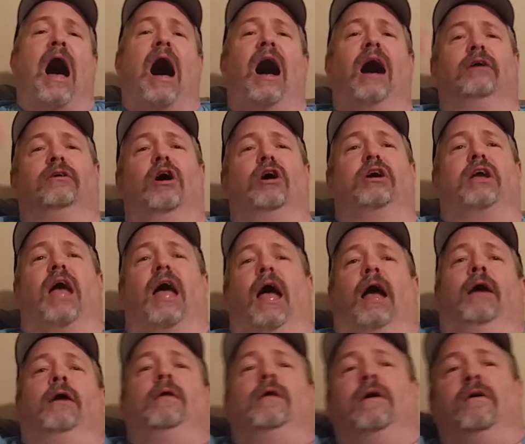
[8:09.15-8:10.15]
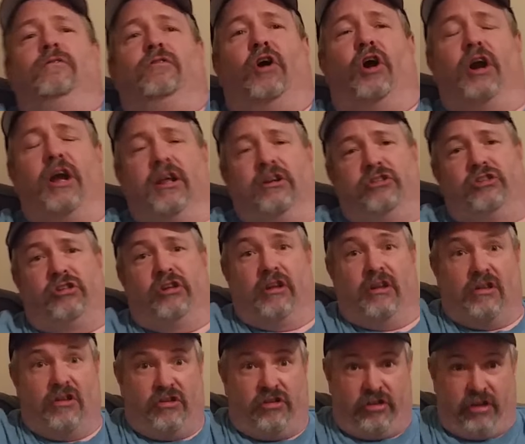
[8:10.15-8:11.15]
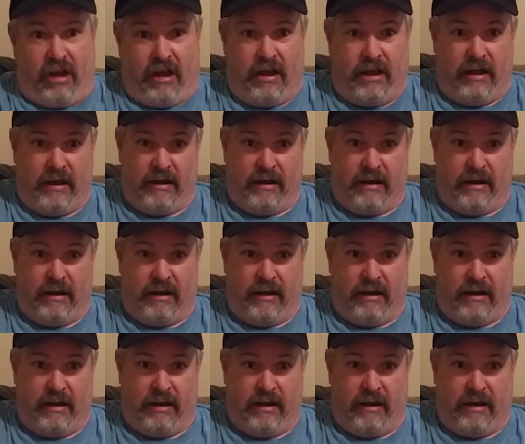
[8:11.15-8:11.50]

I, okay, for instance,